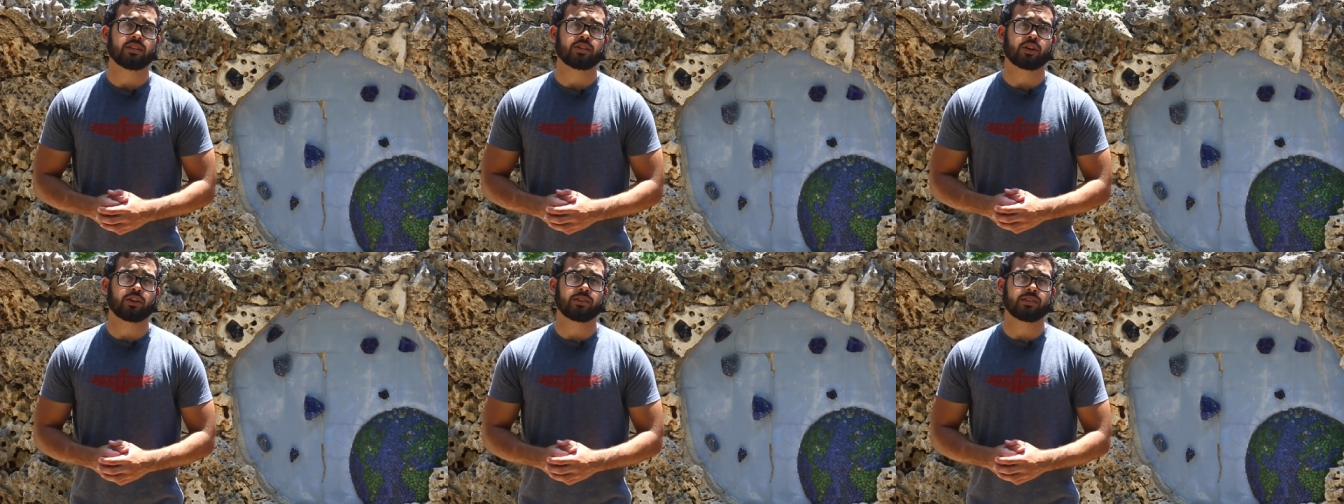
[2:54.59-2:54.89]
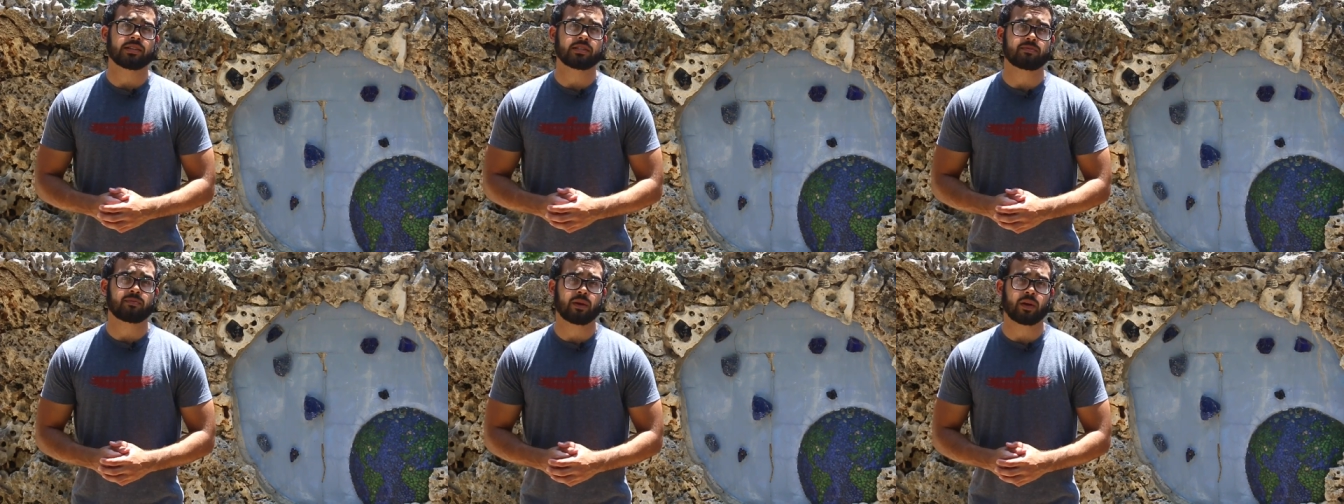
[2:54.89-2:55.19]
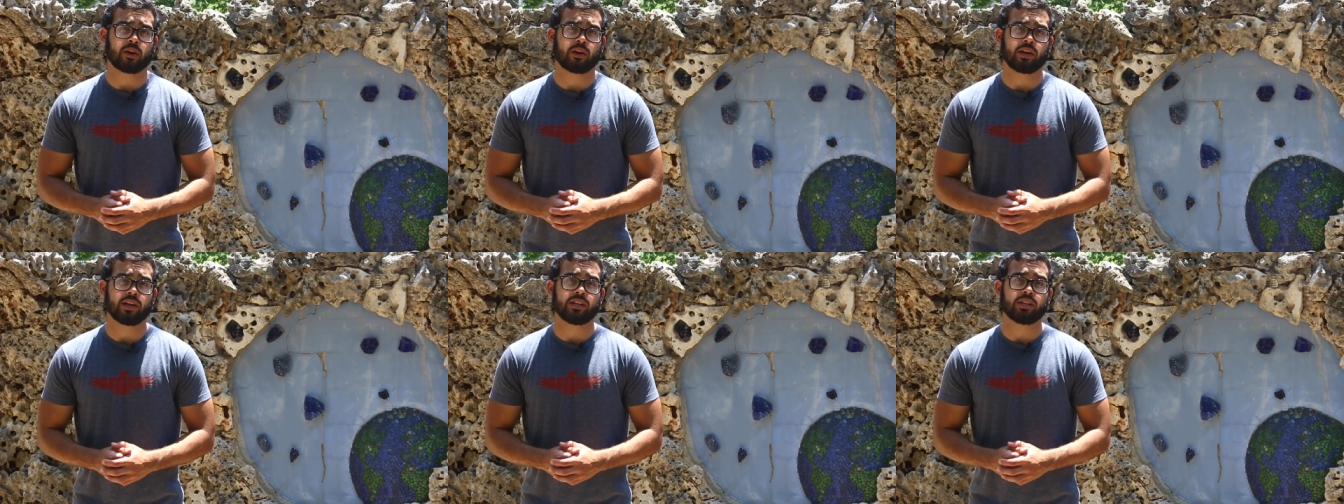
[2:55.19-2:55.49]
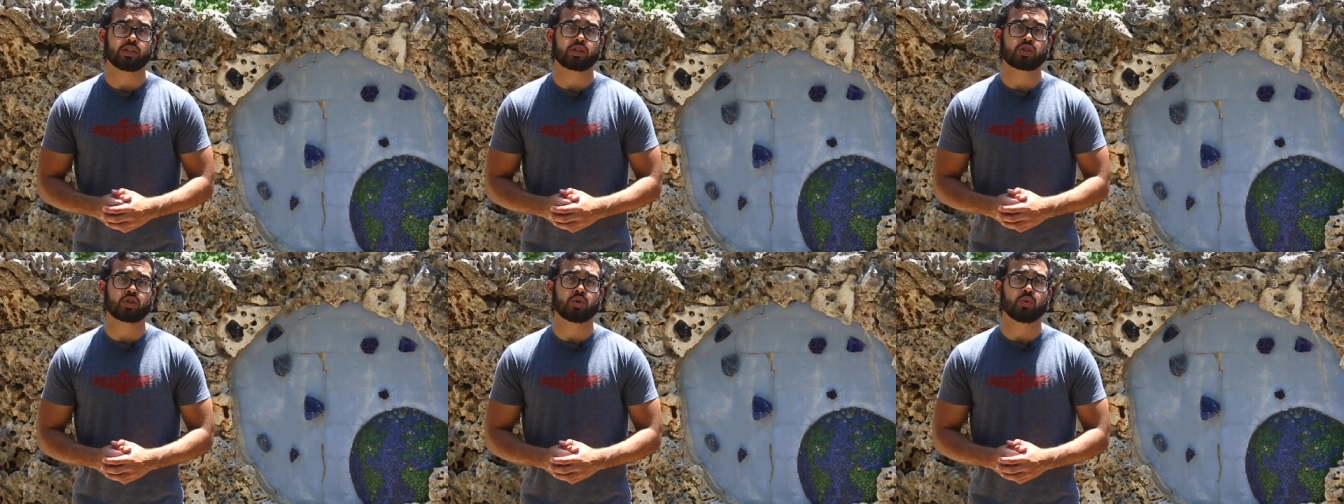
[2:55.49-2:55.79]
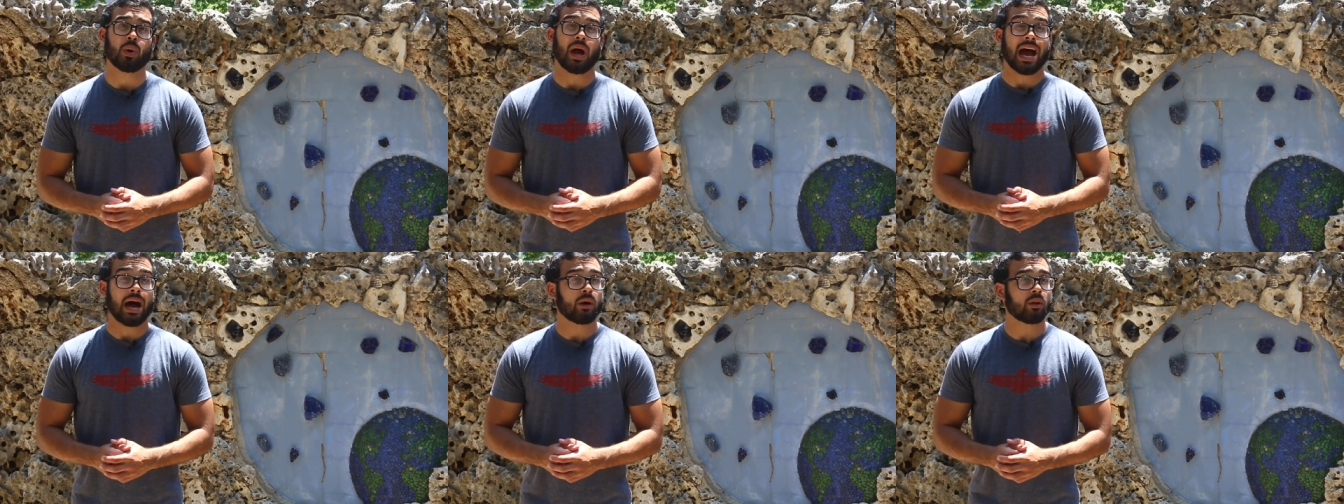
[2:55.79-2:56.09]
during this period
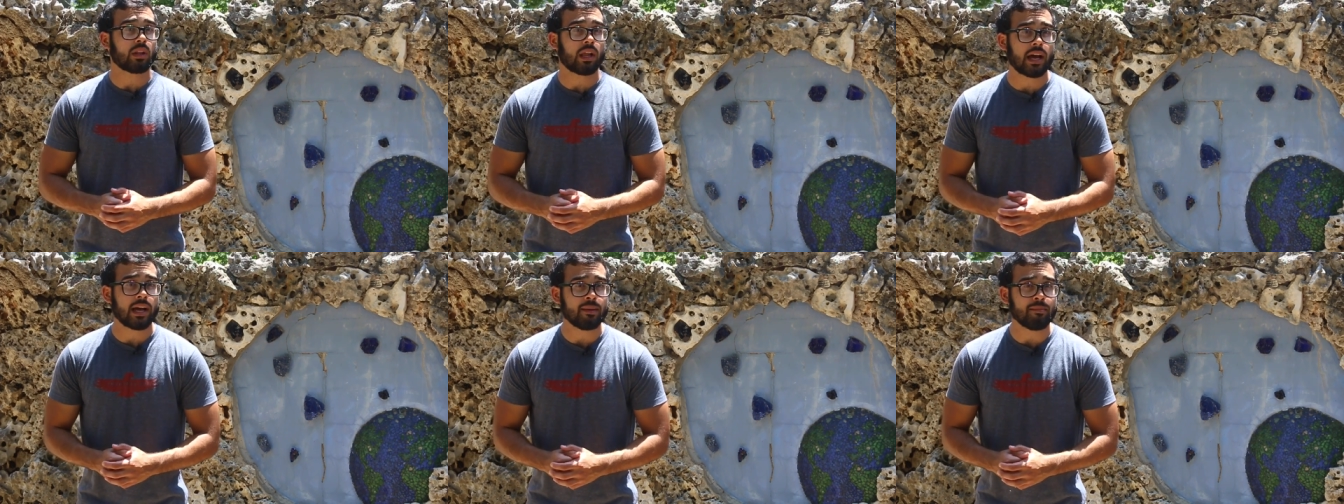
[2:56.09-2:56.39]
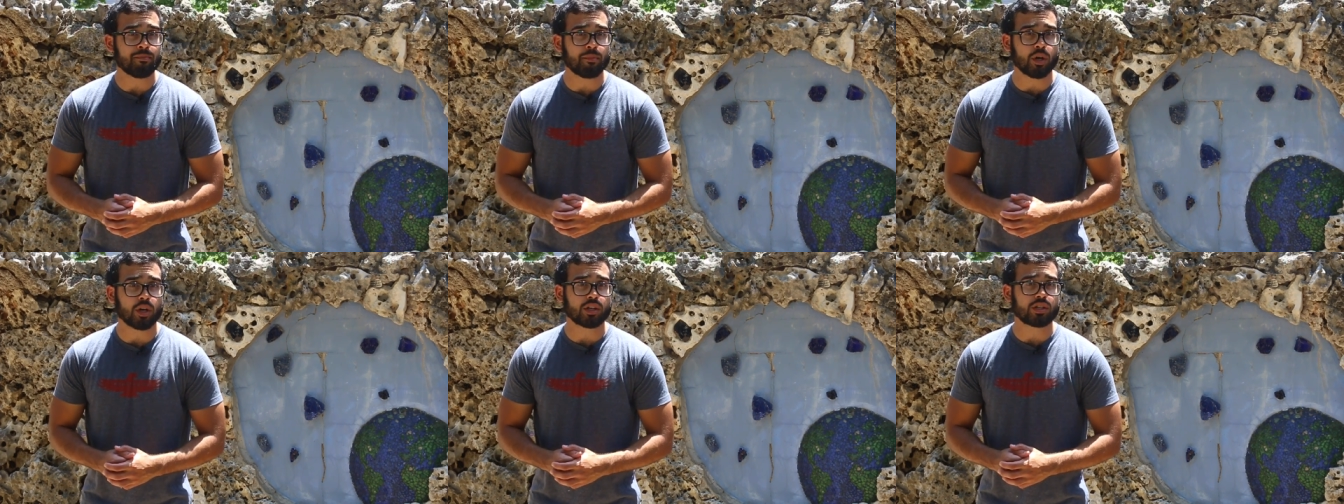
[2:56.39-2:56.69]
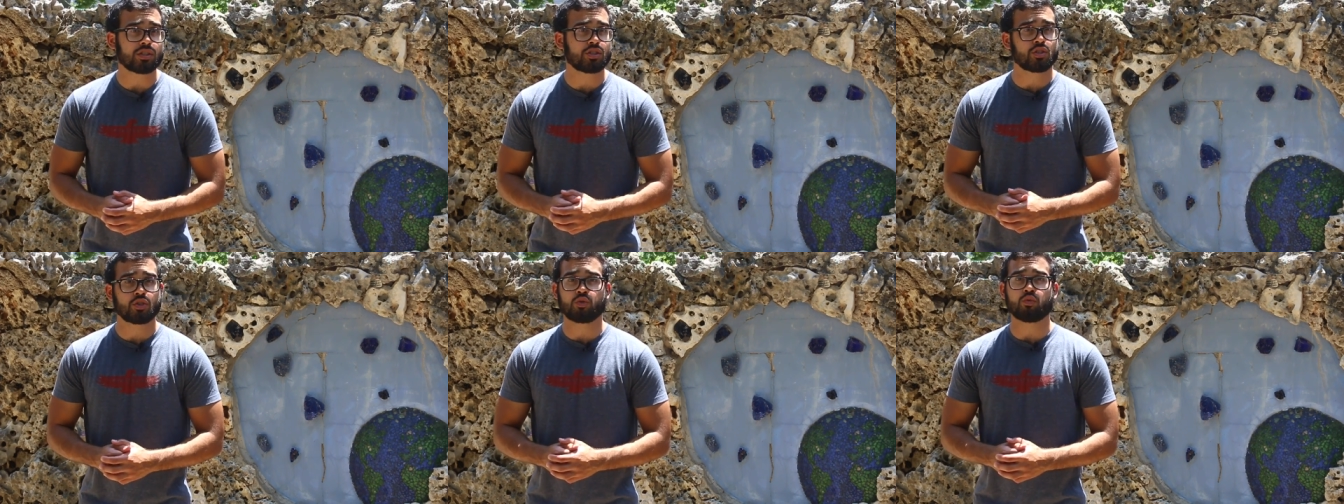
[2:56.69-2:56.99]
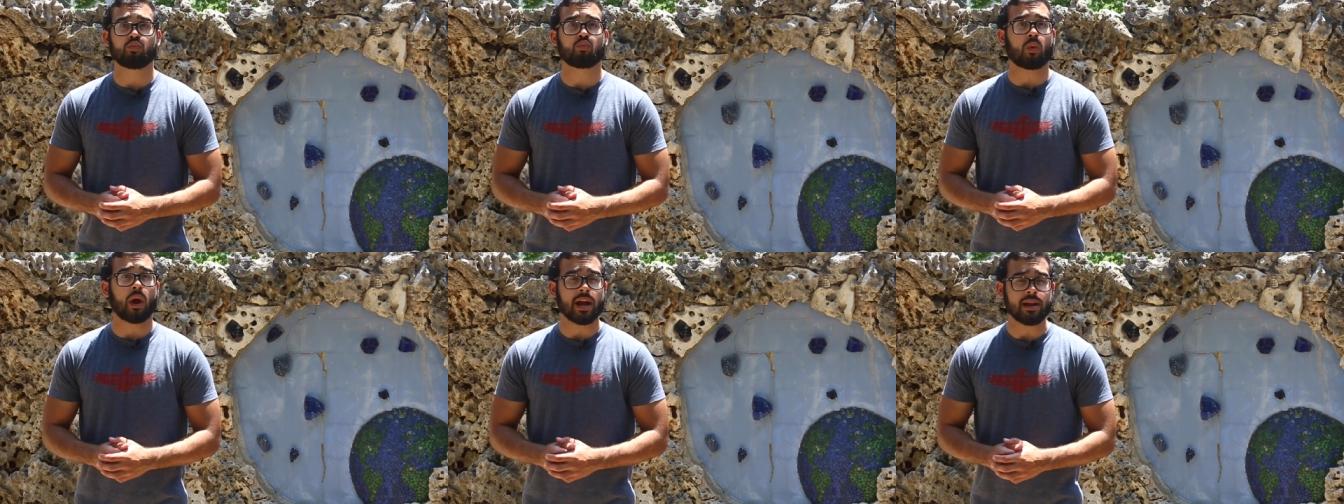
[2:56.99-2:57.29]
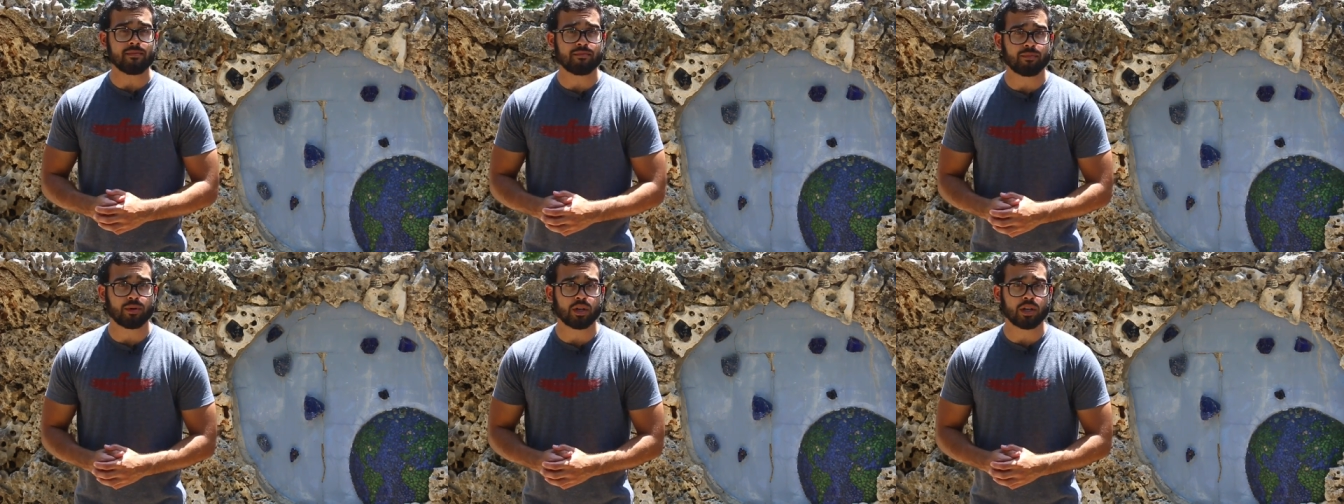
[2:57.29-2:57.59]
to outline books, to
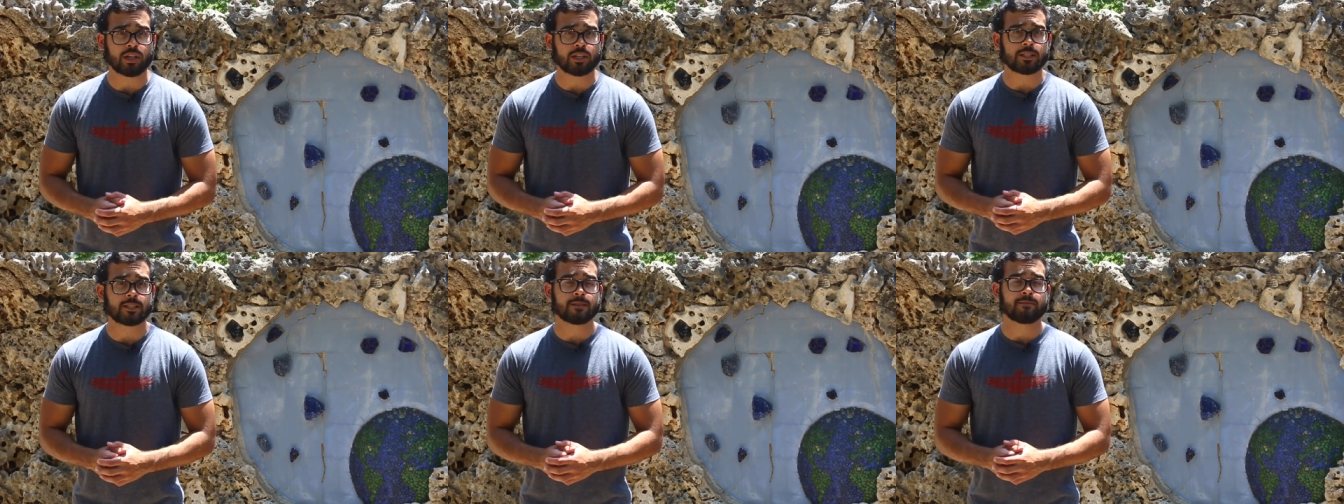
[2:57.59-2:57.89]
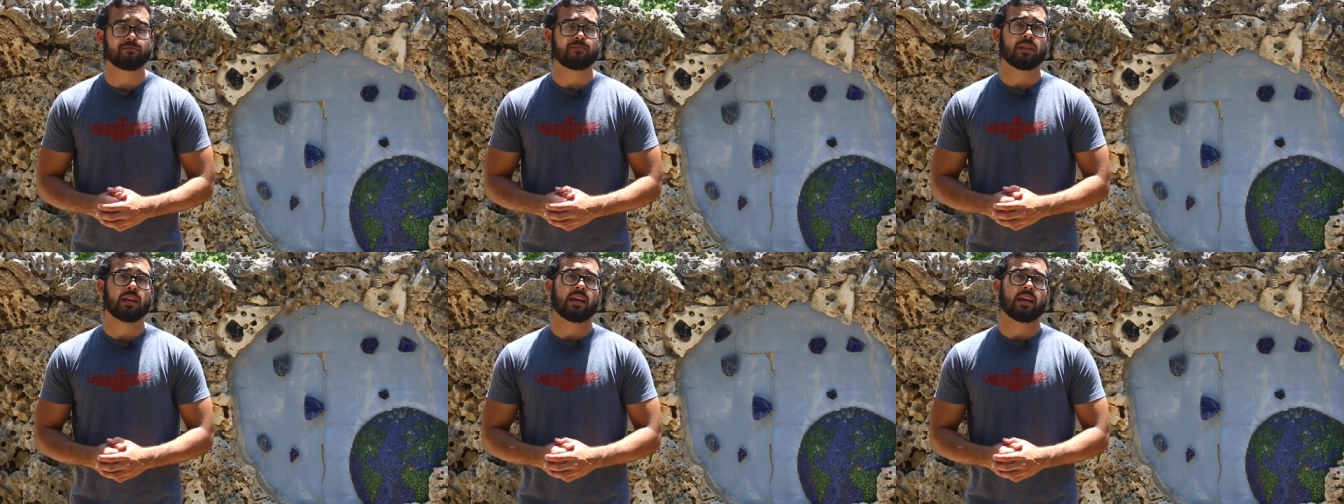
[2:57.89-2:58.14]
write books,